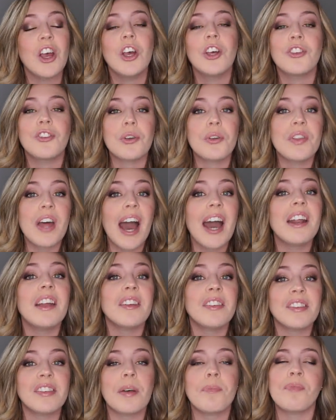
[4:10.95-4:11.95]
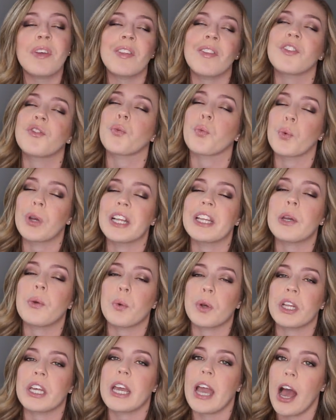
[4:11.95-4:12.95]
So that is something that's really,
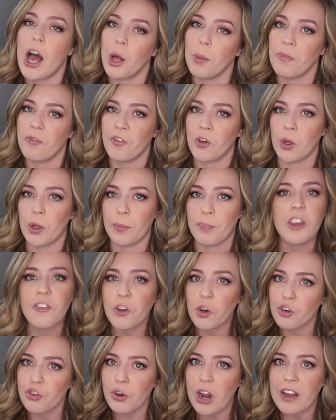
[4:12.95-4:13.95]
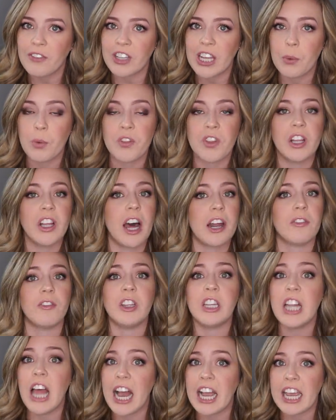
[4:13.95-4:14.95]
really helpful. If you're traveling with a lot of
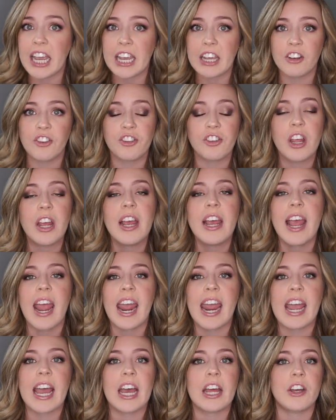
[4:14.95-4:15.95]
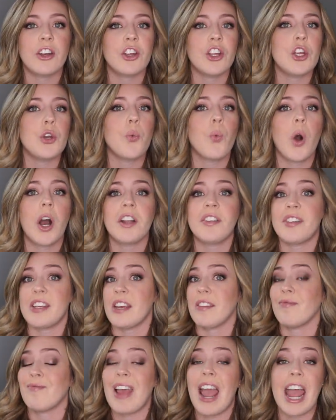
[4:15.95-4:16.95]
luggage and you want
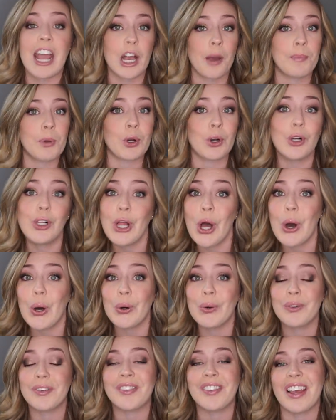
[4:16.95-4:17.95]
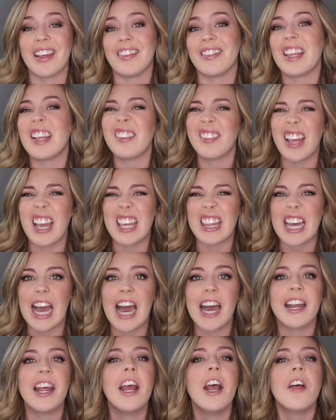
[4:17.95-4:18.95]
to hang up your clothes and things like
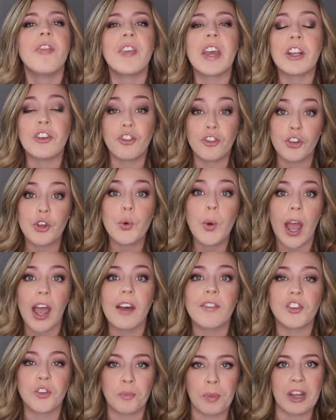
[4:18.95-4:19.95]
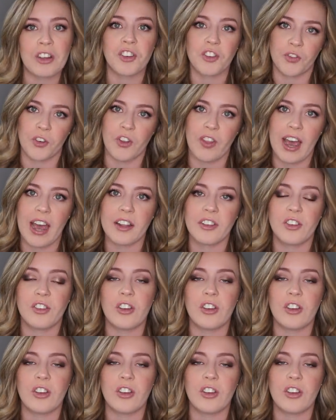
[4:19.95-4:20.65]
that, they do have space for that.